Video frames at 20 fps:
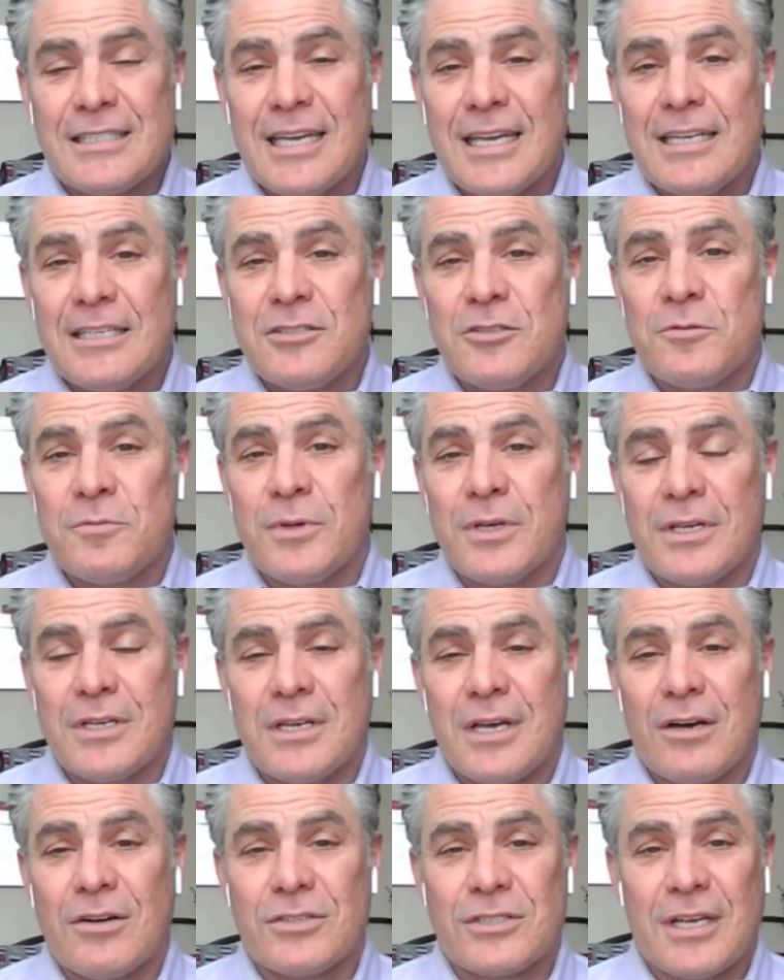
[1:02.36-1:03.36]
that's $82 million.
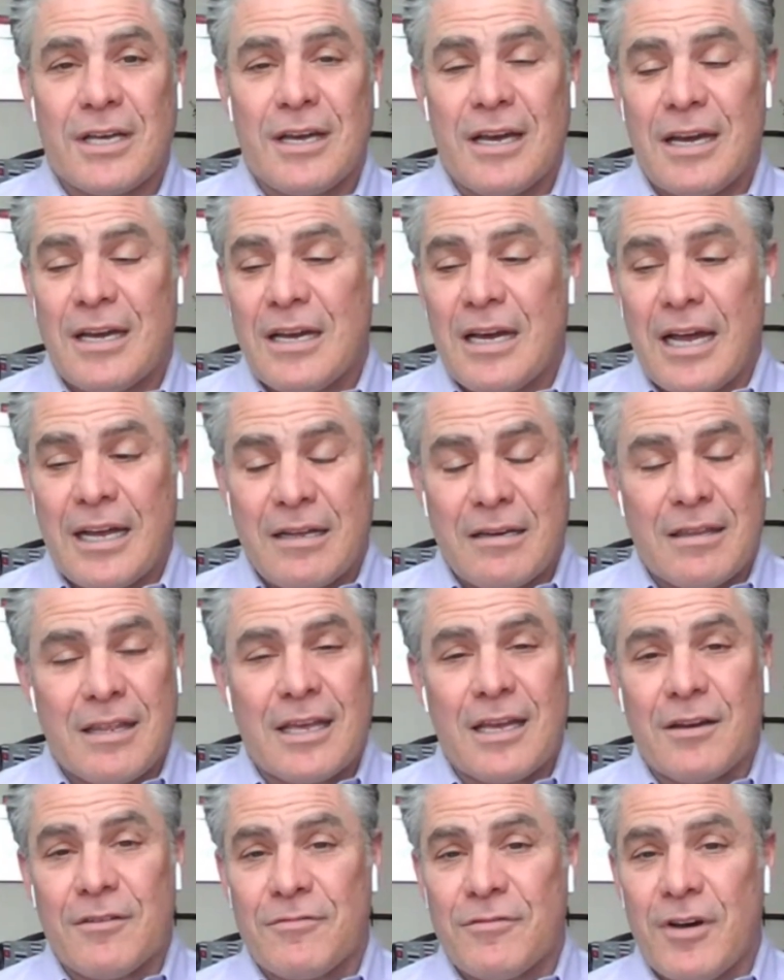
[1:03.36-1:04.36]
I, I, could
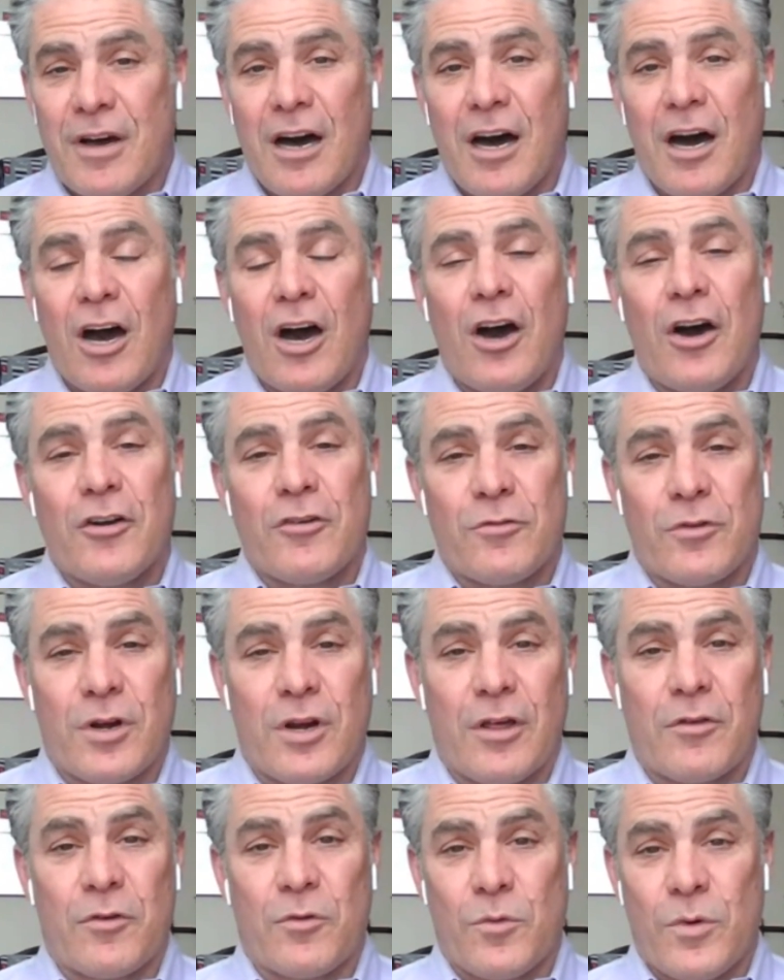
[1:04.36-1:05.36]
think of a hundred
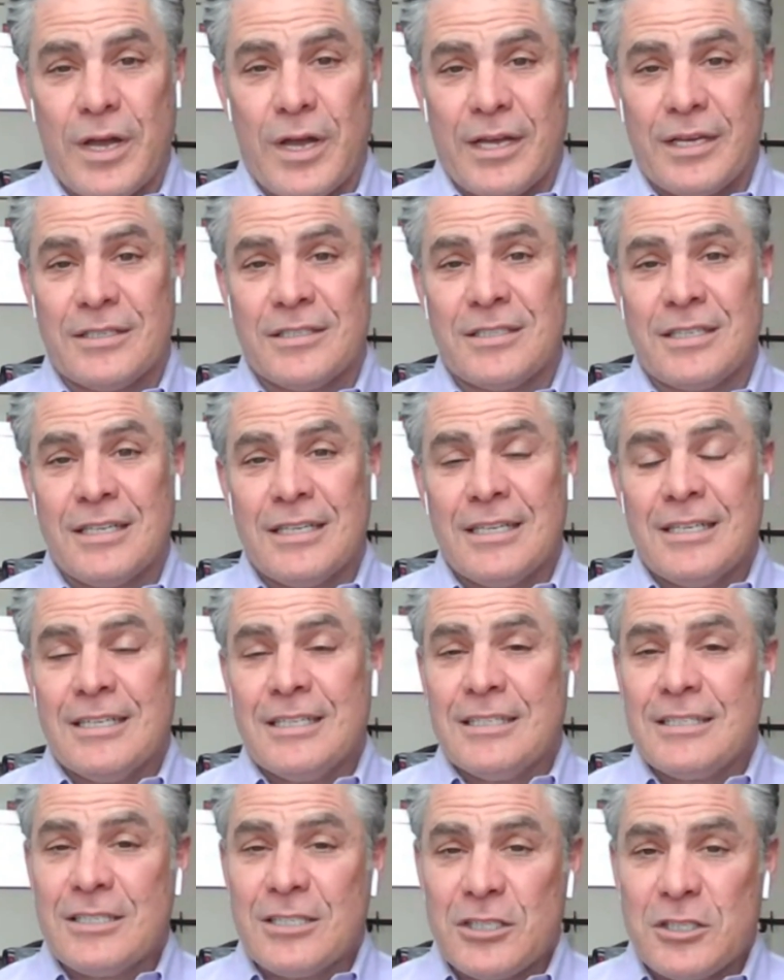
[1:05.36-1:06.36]
other ways
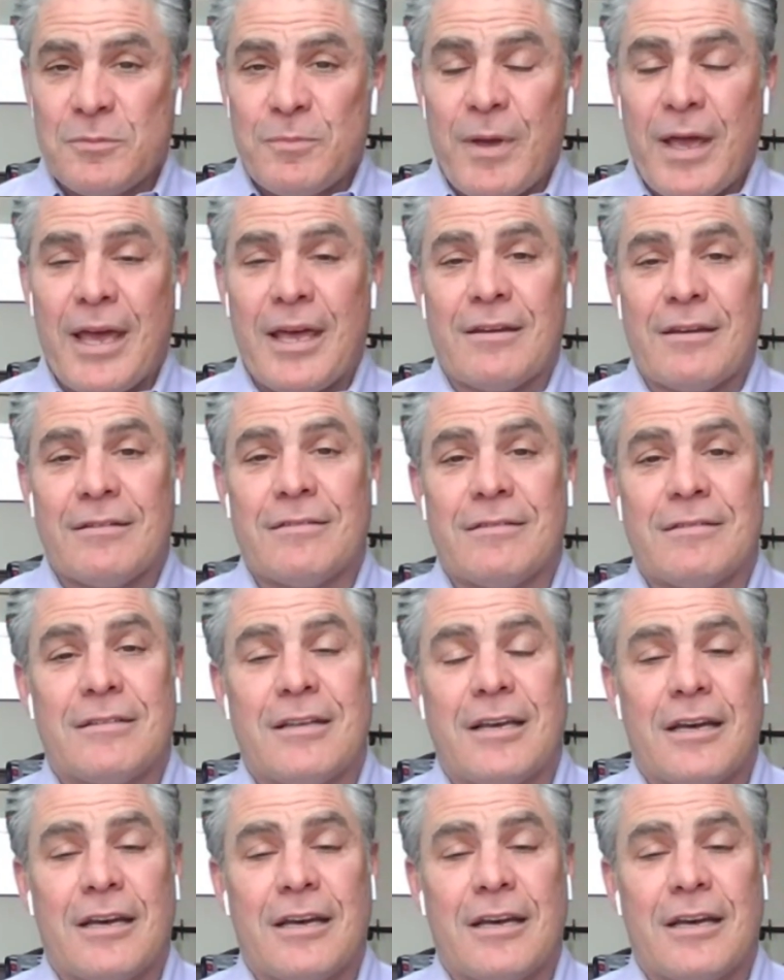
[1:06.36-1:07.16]
to spend.